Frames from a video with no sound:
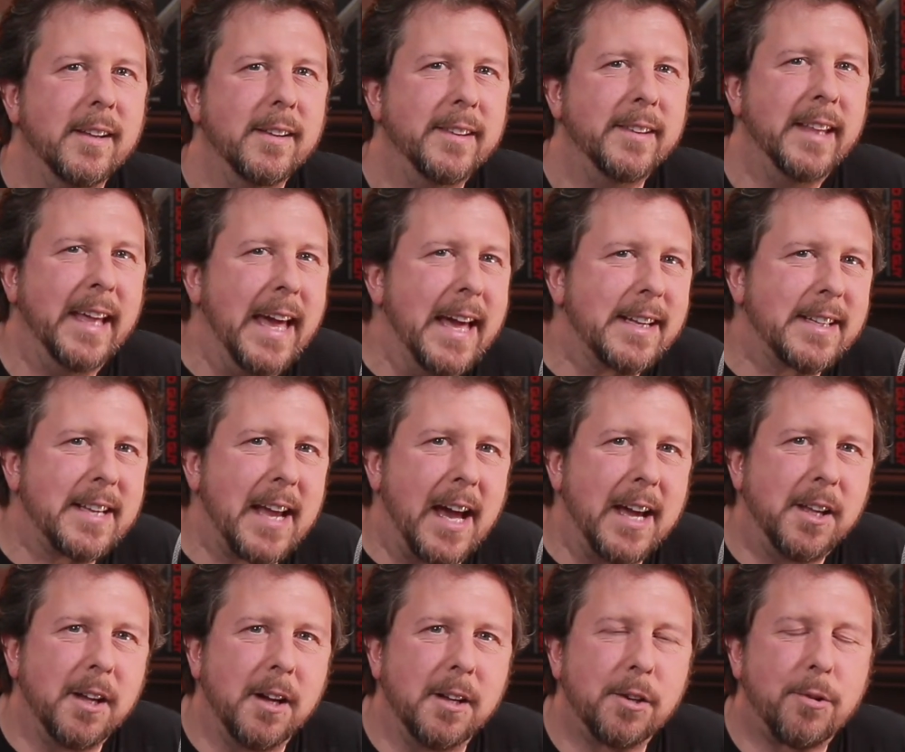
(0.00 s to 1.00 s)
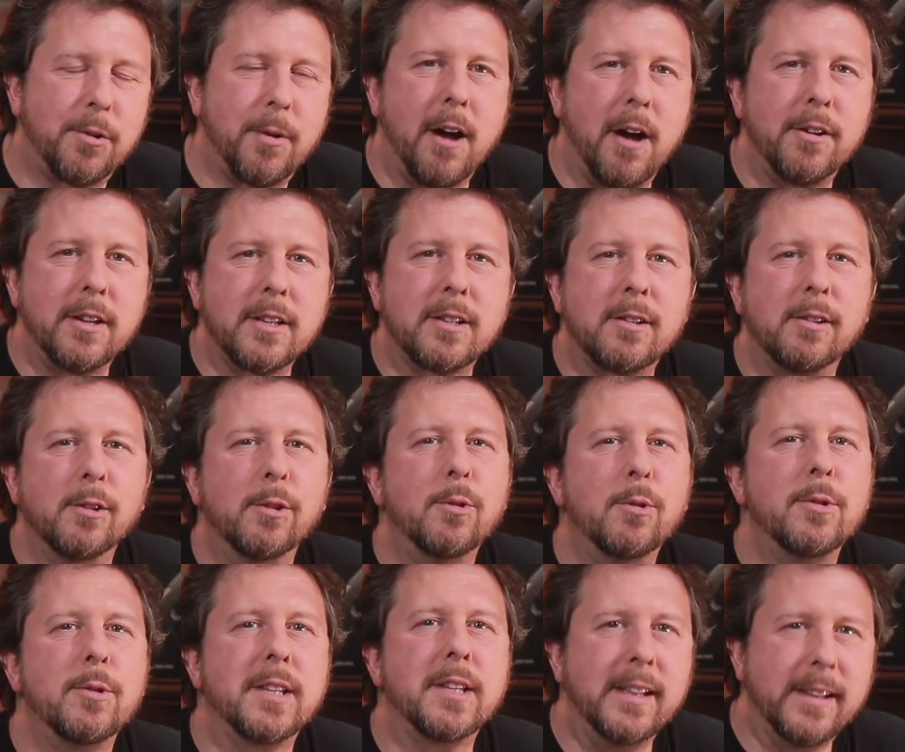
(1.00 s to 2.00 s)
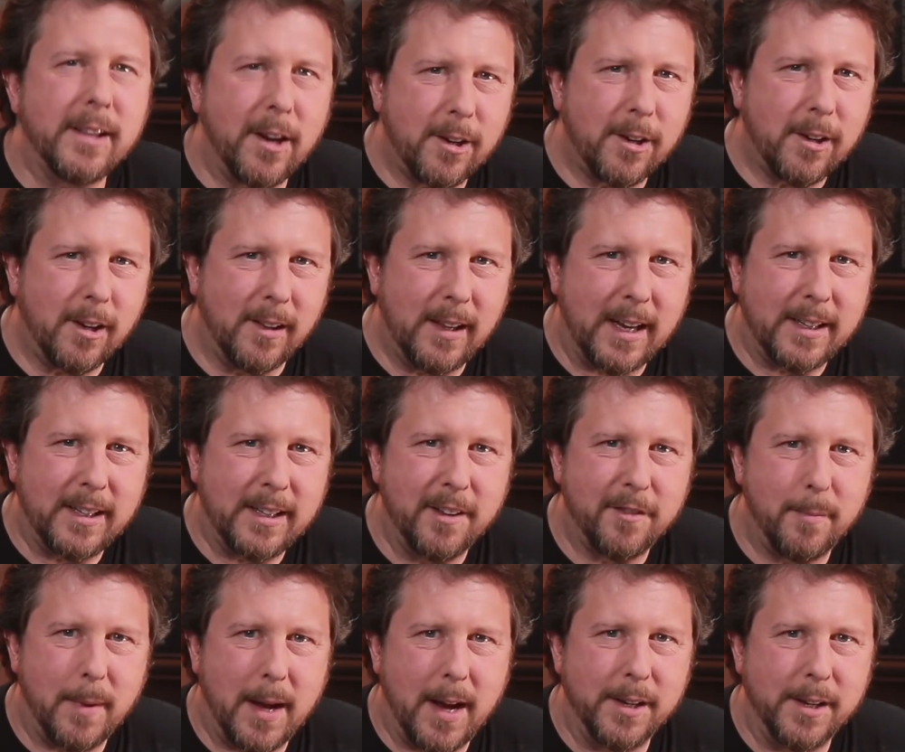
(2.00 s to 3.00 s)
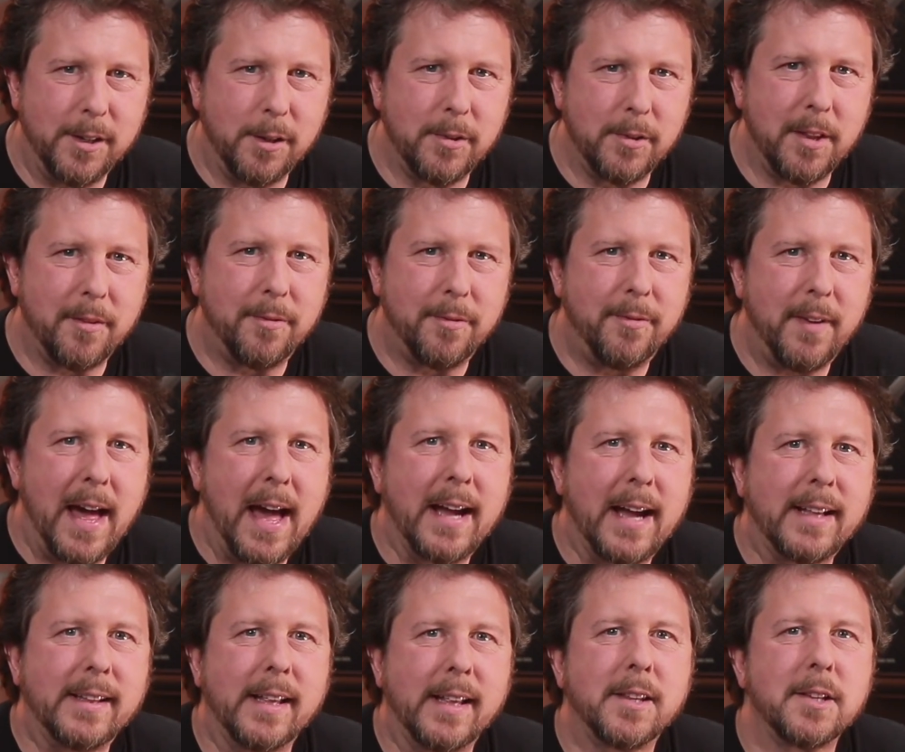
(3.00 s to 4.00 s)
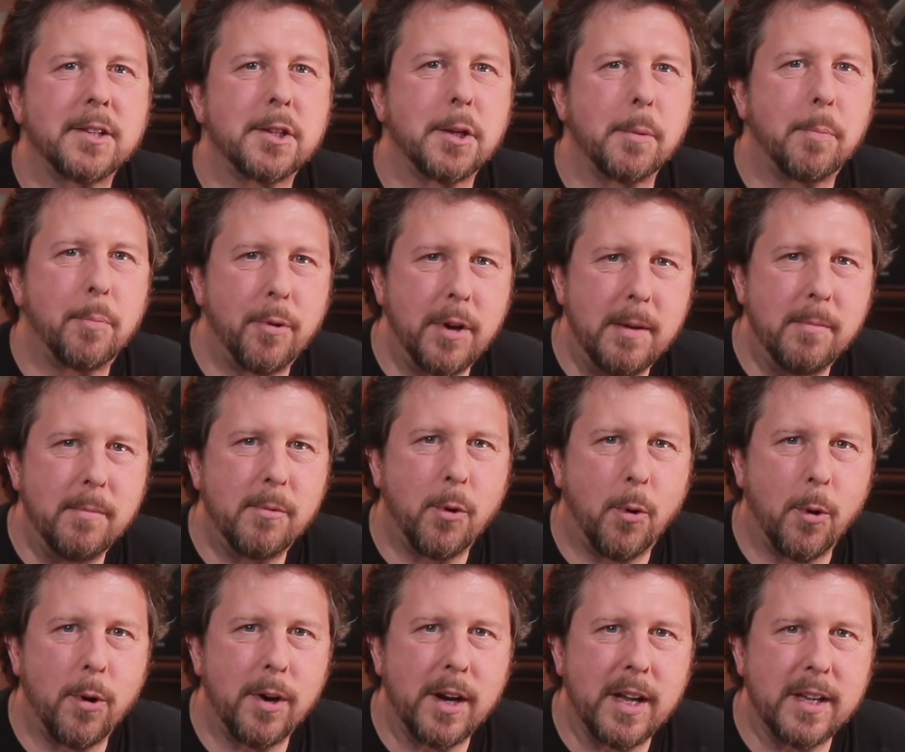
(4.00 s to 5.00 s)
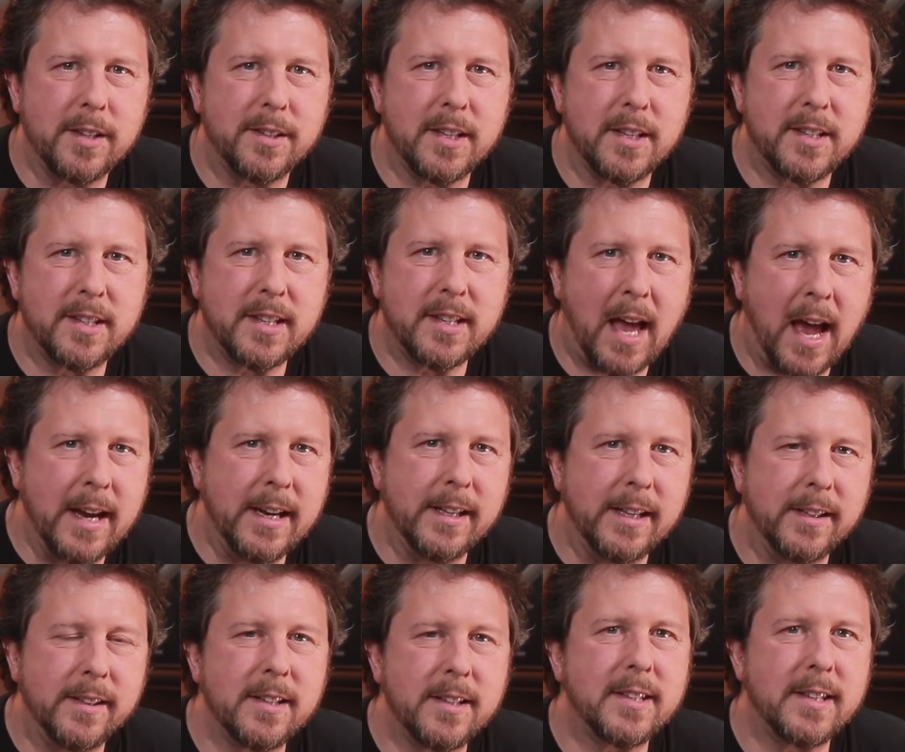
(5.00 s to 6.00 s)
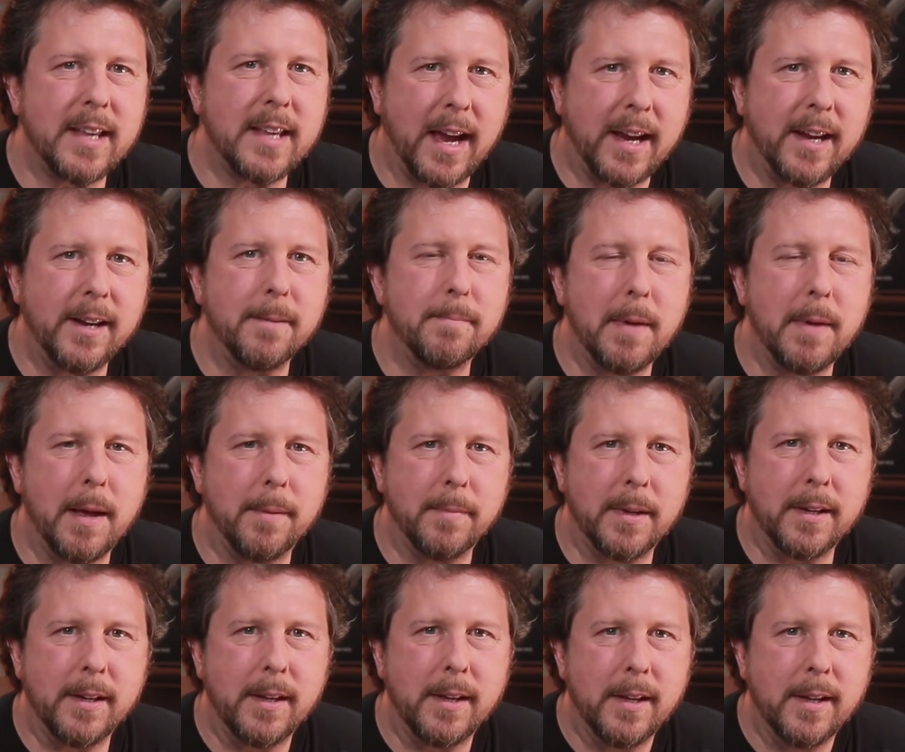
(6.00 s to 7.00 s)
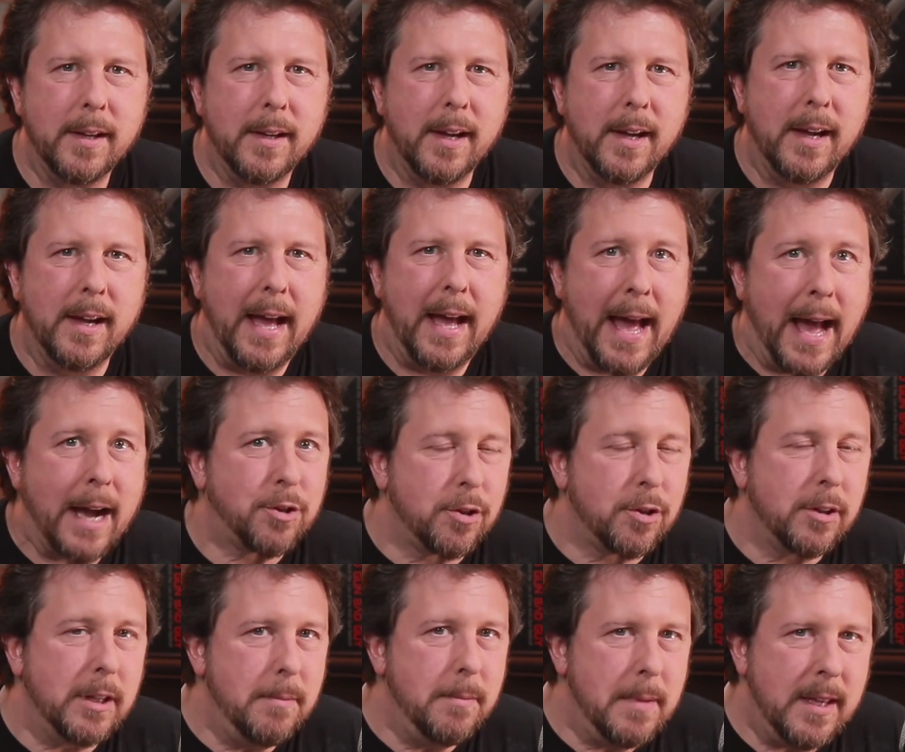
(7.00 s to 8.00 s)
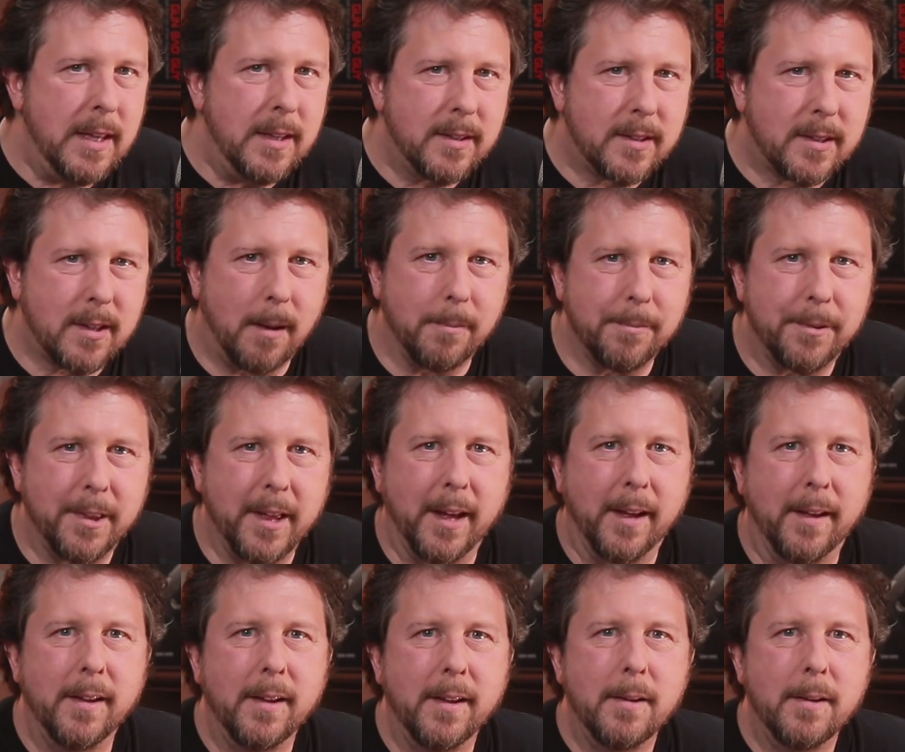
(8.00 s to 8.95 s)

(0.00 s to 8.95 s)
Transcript: The anti-gun crowd is losing their collective mind over the fact that the Supreme Court has decided the Second Amendment actually means something.